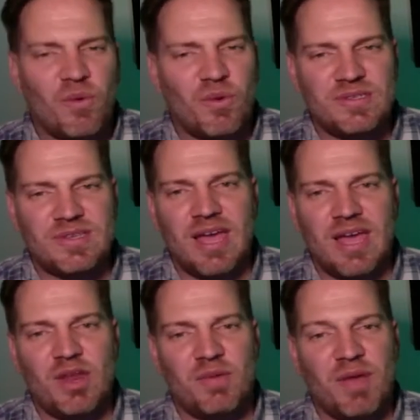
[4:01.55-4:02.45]
Once
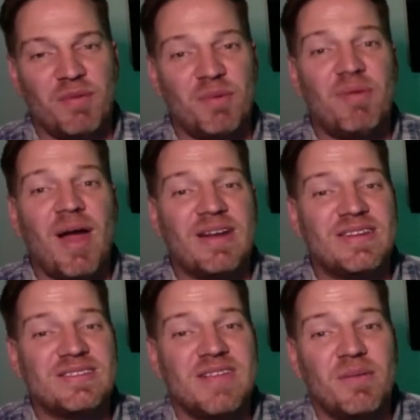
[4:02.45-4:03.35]
again, you'll be able to
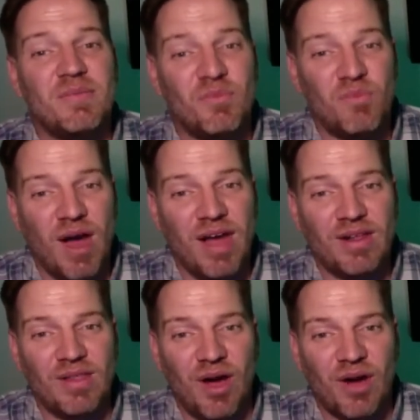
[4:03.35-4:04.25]
practice them right
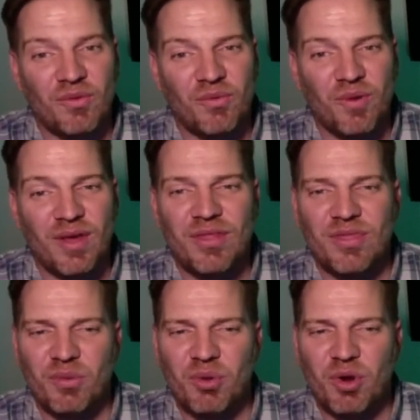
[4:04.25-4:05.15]
along
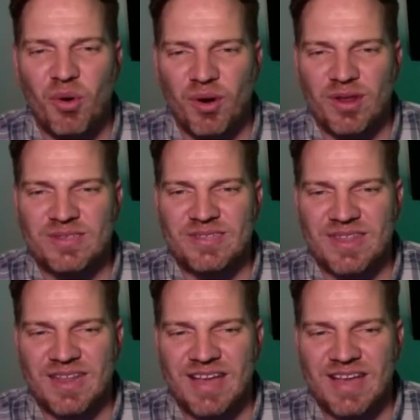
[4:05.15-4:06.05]
with the recordings
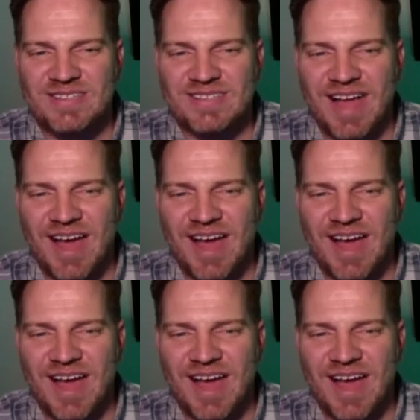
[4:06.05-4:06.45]
in the next